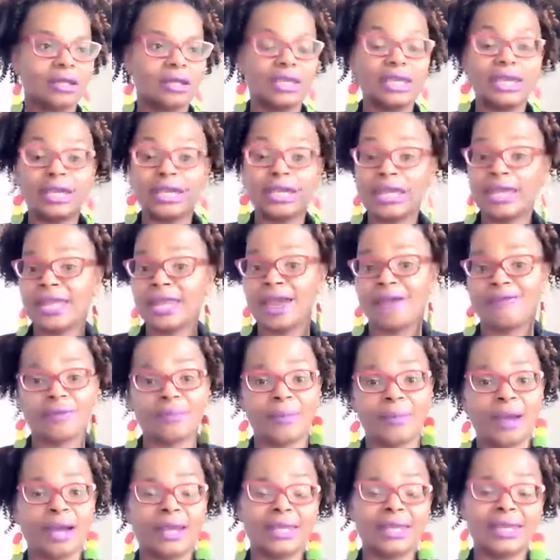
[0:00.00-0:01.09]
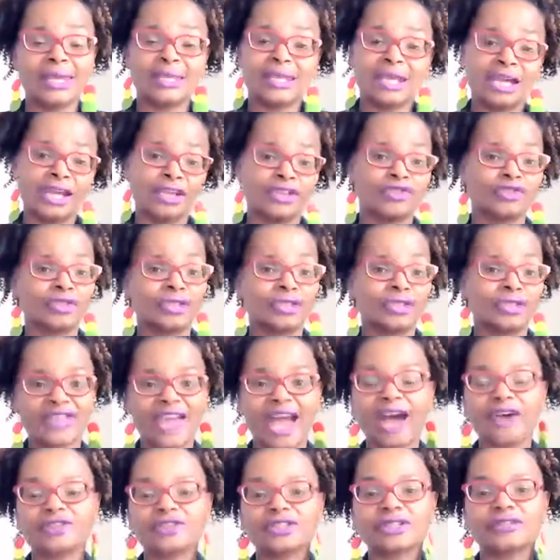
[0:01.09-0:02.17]
any and everybody and hundreds and
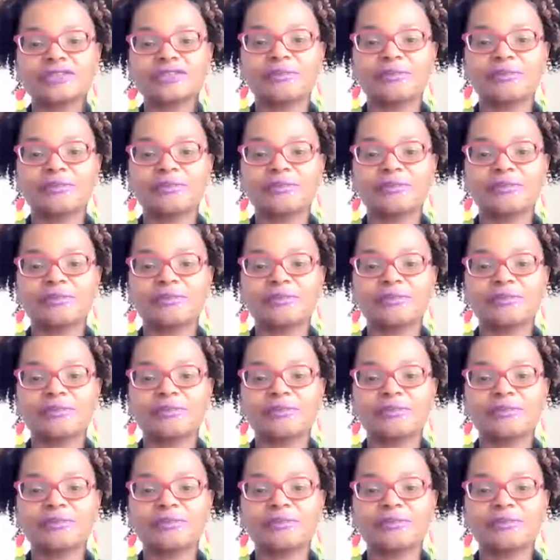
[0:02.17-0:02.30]
thousands